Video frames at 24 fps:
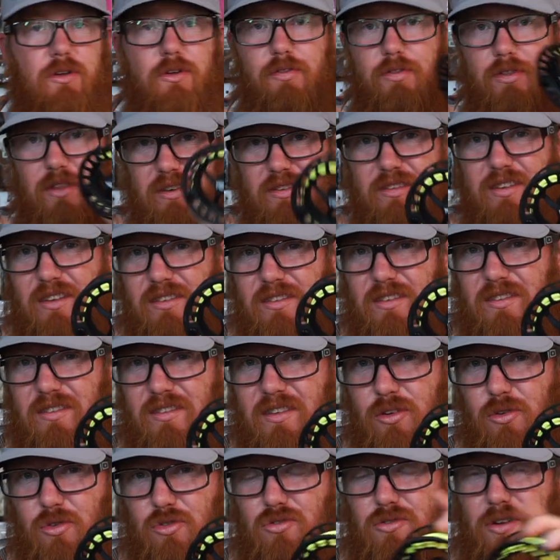This is a
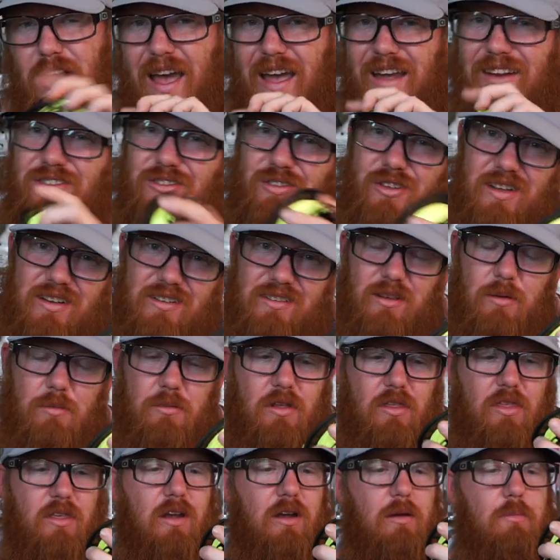sealed drag, so that's something
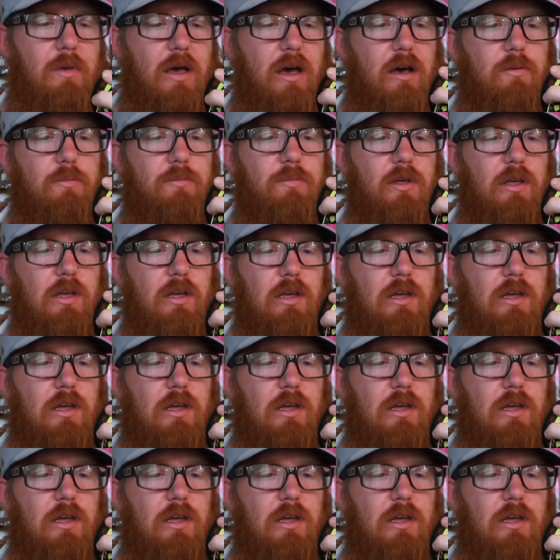to think about.